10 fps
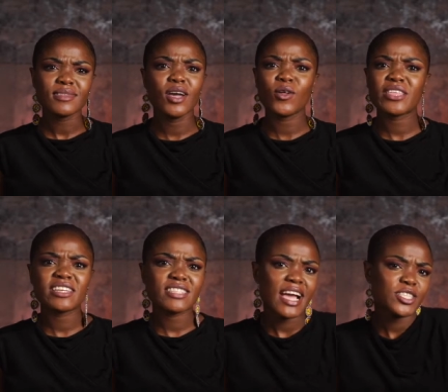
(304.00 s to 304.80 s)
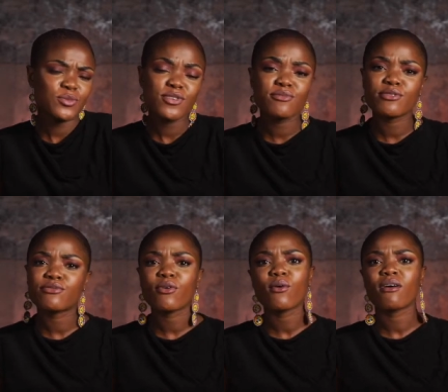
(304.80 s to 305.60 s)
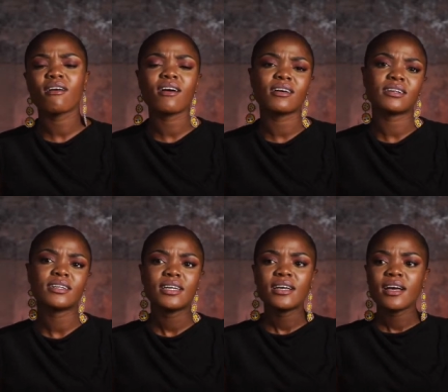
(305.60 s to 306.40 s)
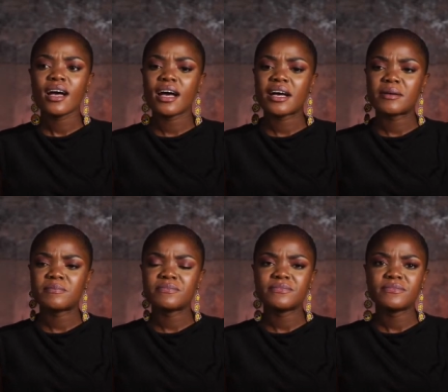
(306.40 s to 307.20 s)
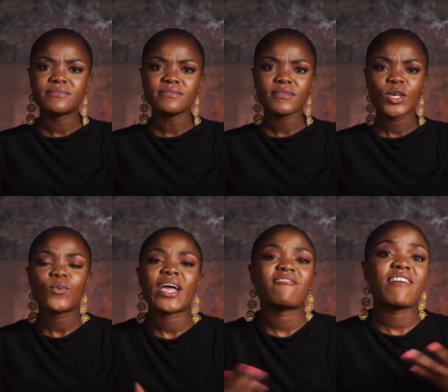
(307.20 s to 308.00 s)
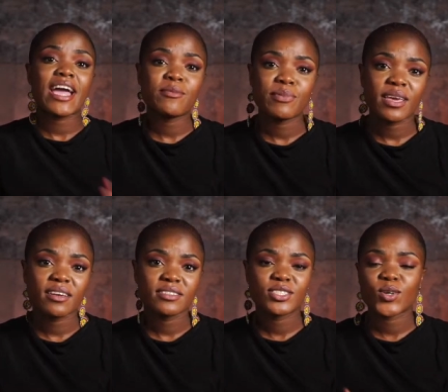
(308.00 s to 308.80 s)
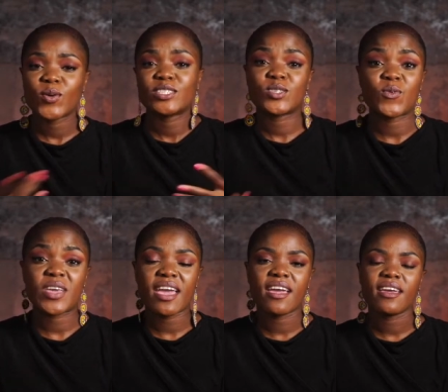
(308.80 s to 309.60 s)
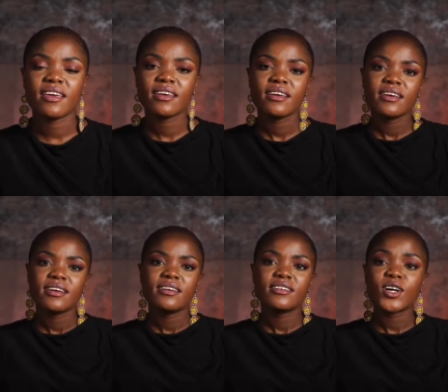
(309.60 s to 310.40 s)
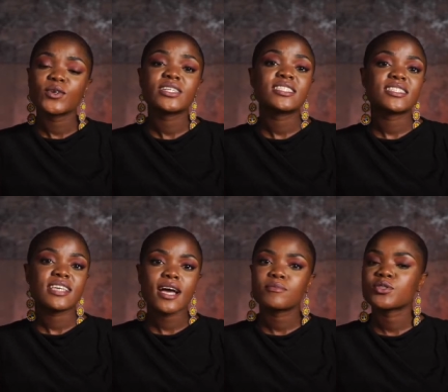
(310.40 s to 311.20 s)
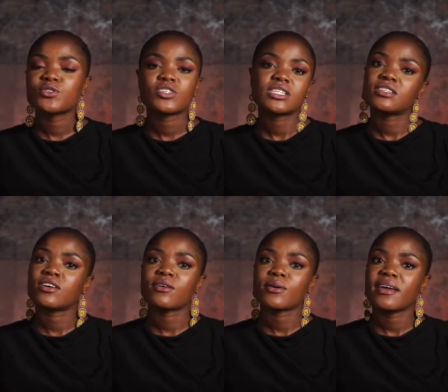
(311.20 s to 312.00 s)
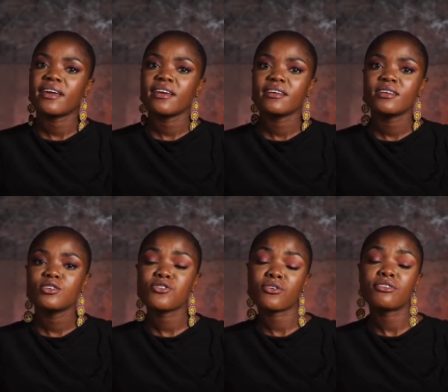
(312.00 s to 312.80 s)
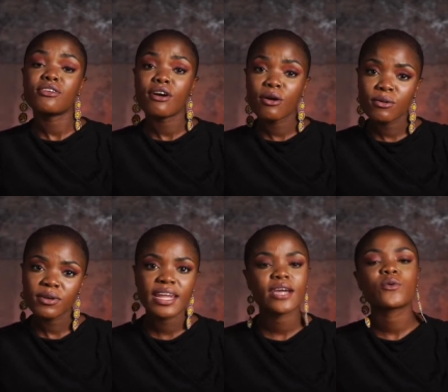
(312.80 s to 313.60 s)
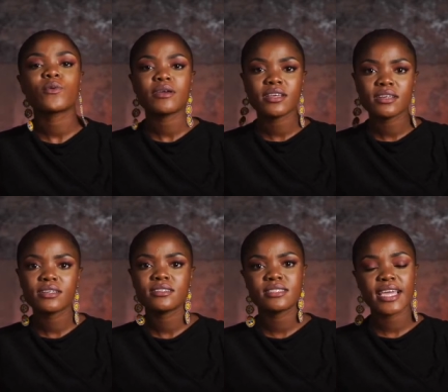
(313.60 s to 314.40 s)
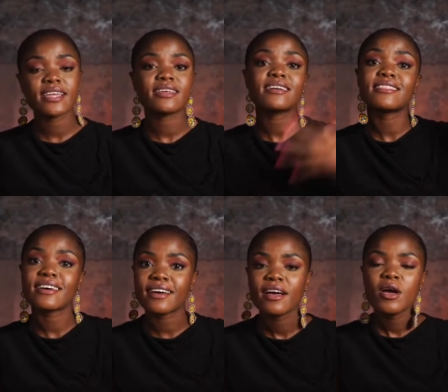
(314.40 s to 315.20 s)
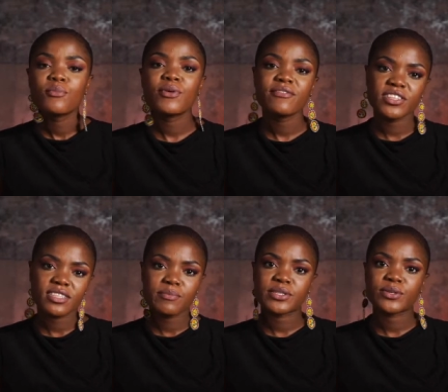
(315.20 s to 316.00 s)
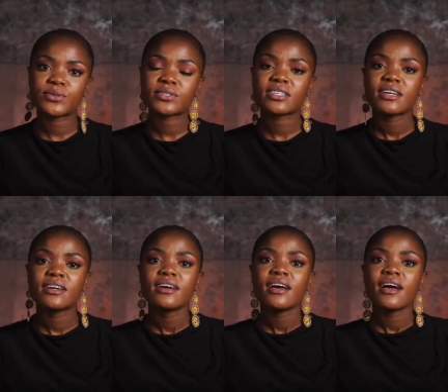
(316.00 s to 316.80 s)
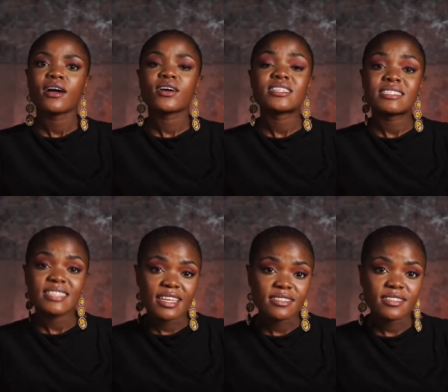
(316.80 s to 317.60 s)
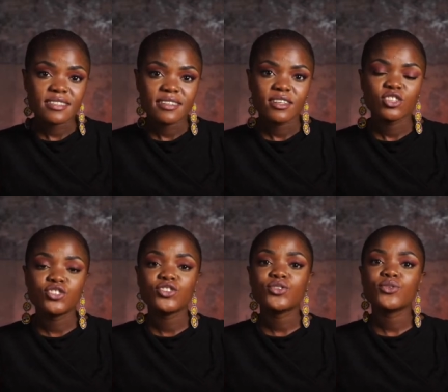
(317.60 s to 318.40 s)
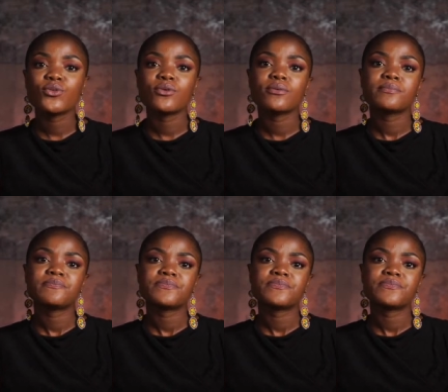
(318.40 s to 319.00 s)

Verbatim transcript: oh they touched me before or um, we are vibing so it's okay no, it's absolutely not okay. Your no, like we said in the previous episode, consent. You